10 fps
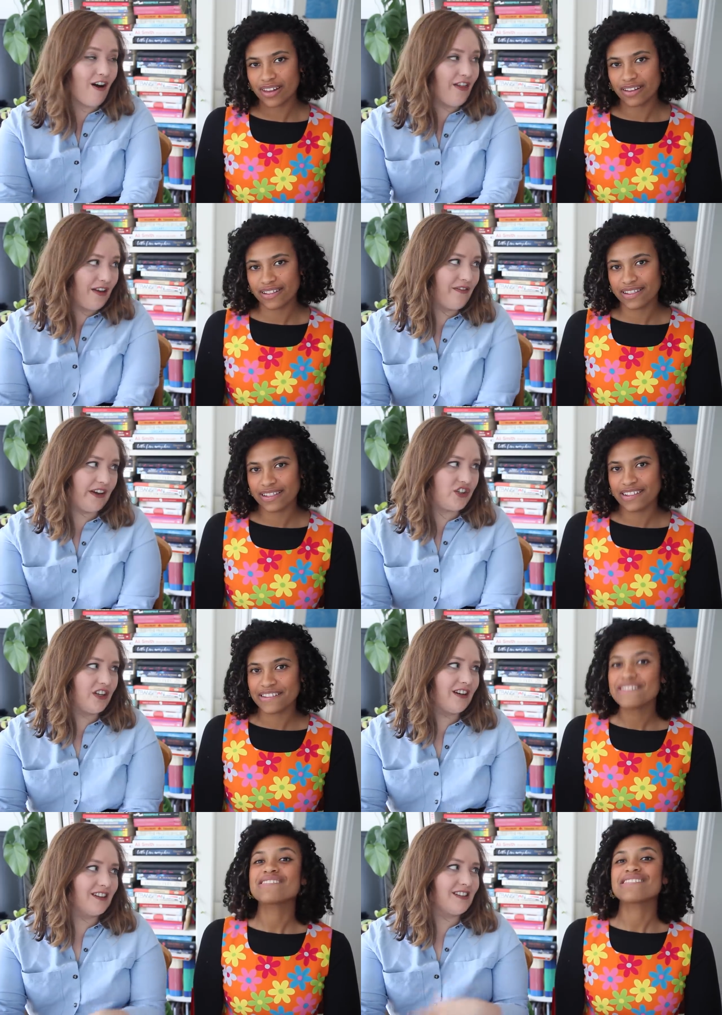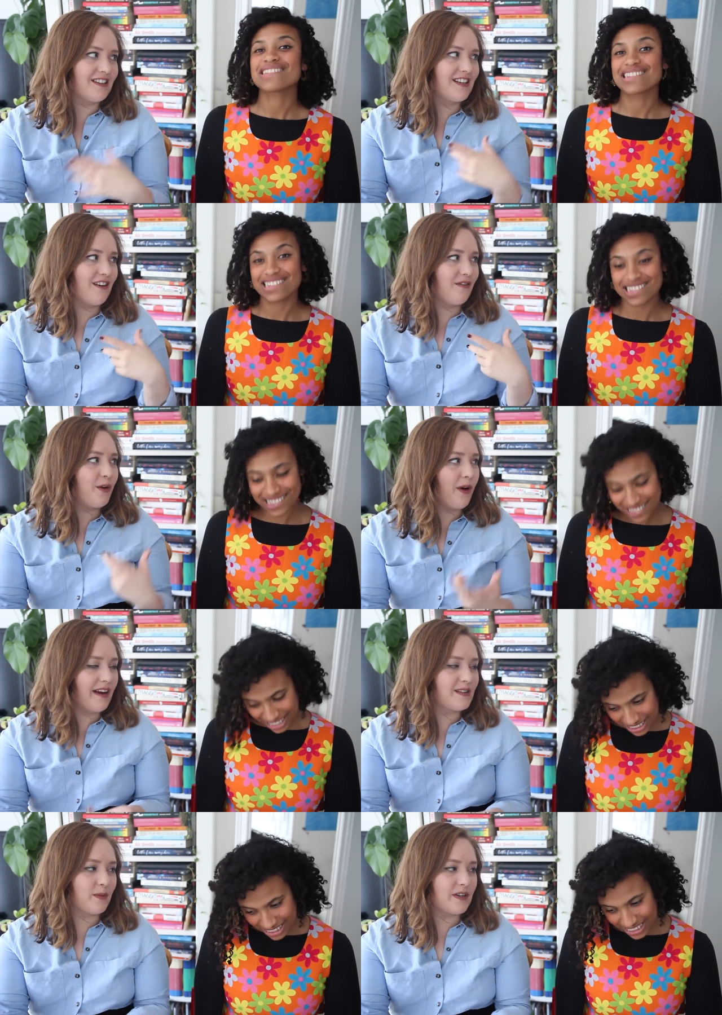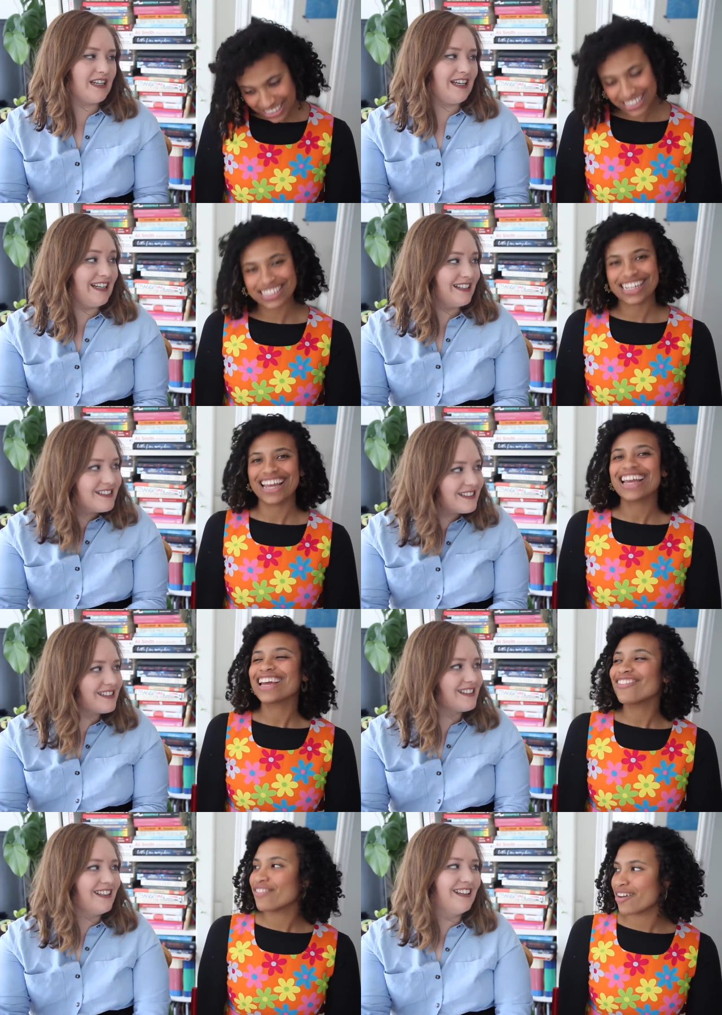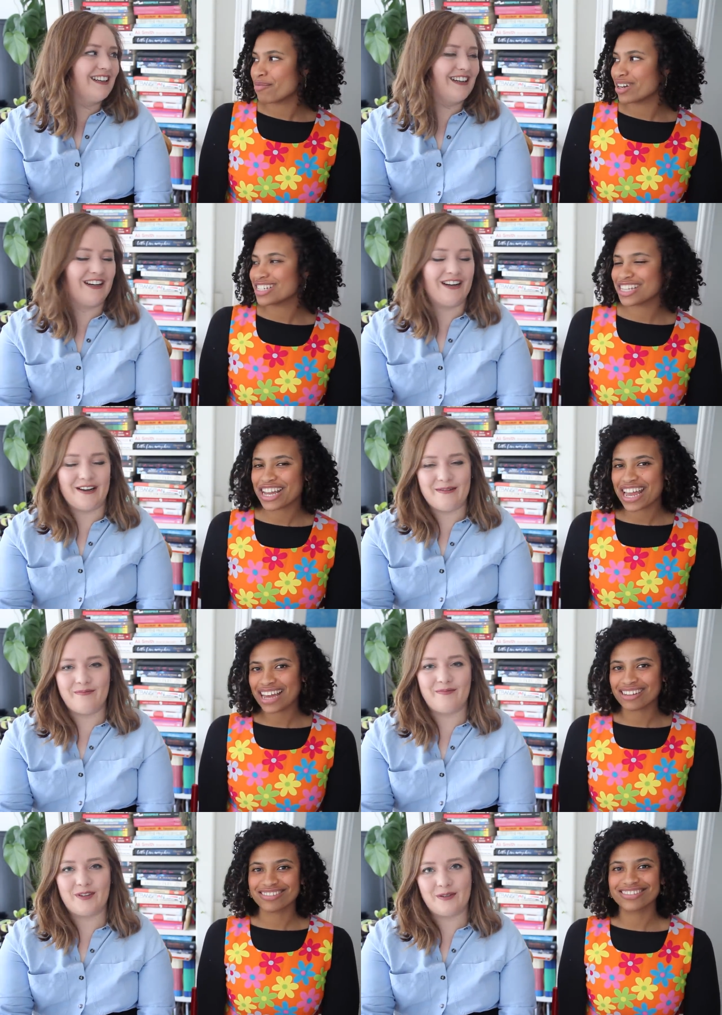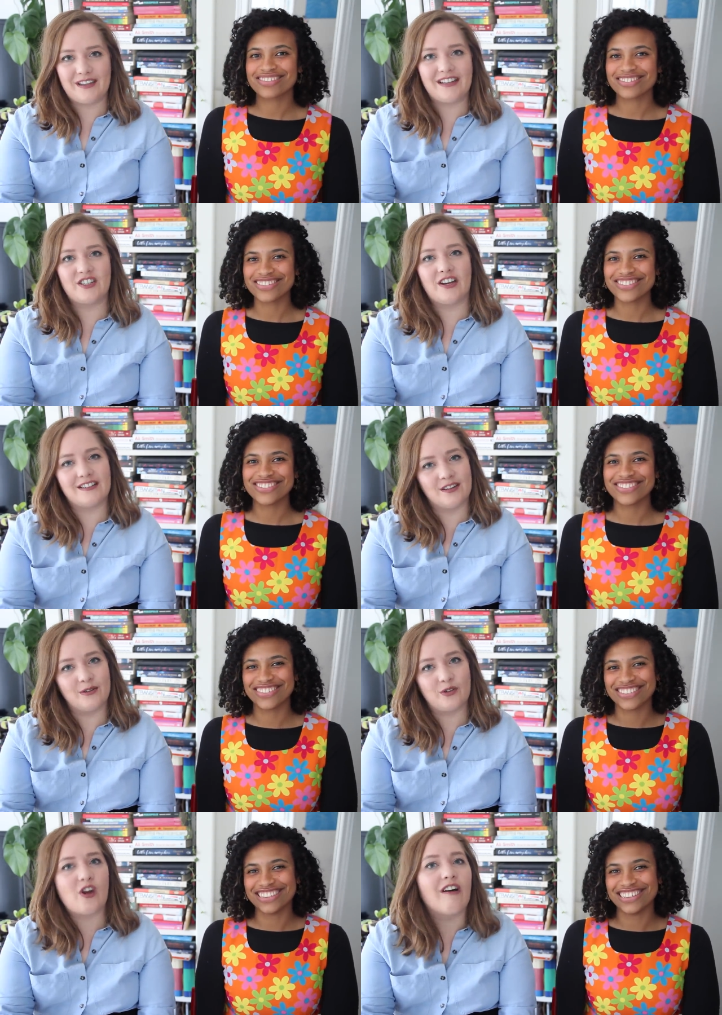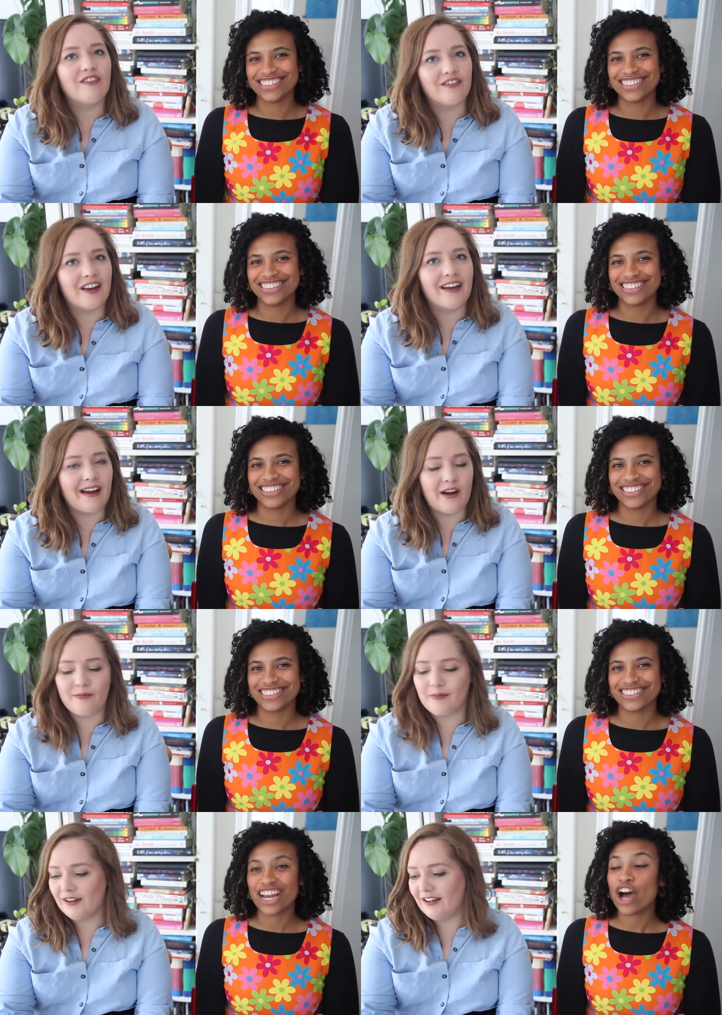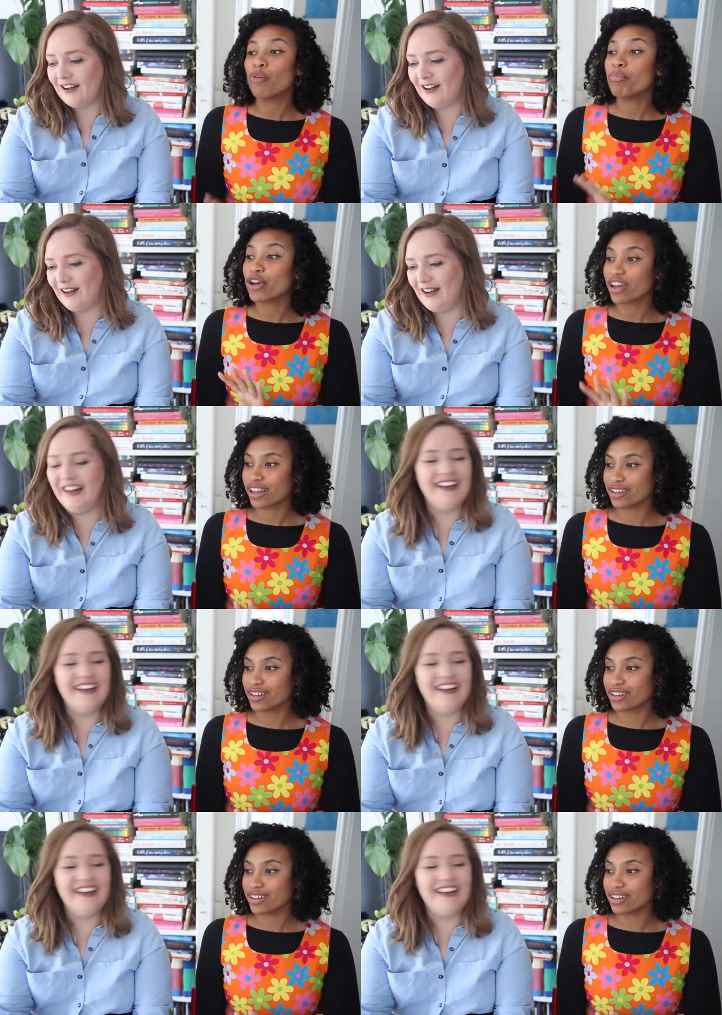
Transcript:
Speaker 1: gothic fiction because that's kind of your expertise. Very much. So, um, yeah. She's saying she has a whole shelf of it at home.
Speaker 2: A whole book. a